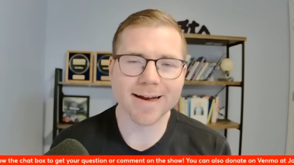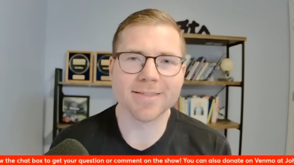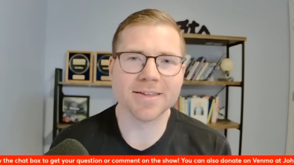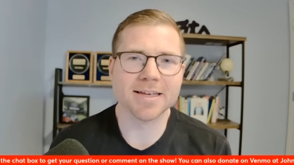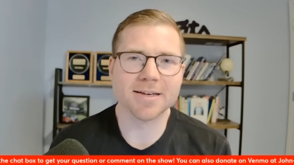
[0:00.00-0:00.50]
And
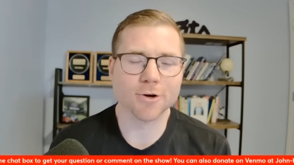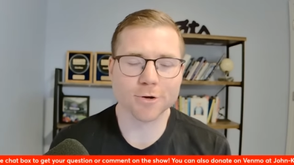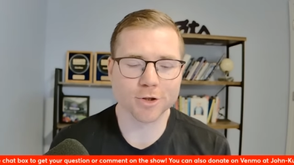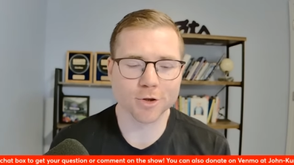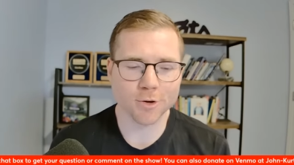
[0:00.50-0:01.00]
I think
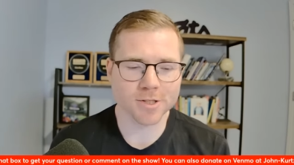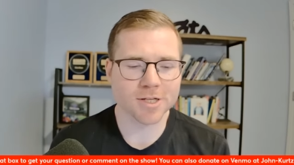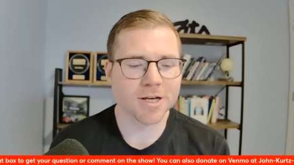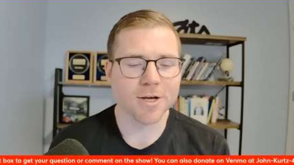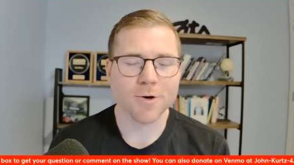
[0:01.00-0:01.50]
Kirk
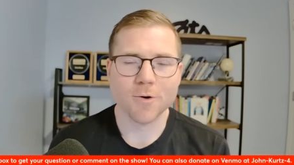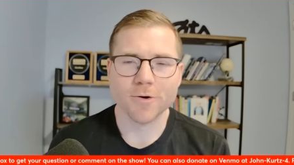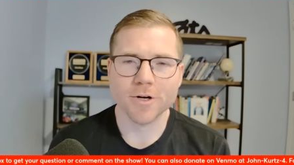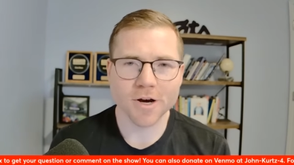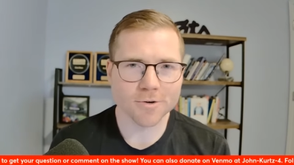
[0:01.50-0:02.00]
Schulz
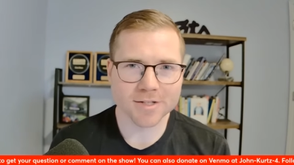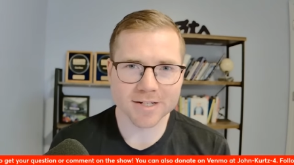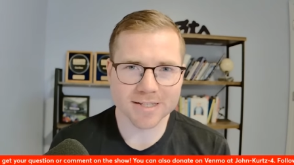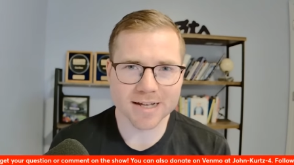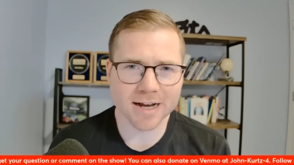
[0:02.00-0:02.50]
knows
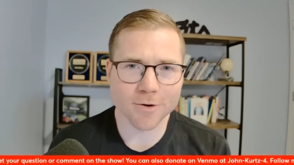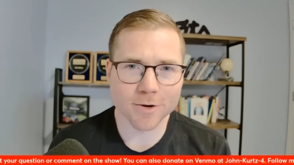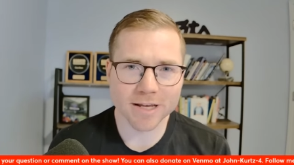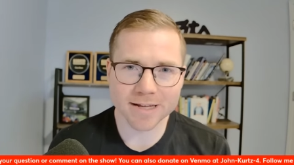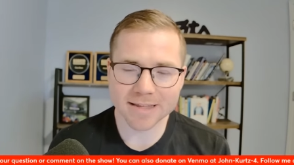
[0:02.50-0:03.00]
that he's not
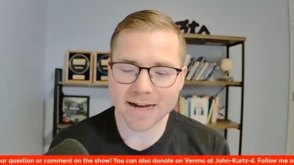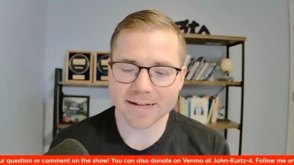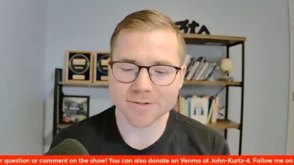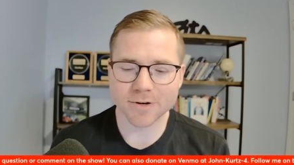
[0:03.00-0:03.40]
going to get that.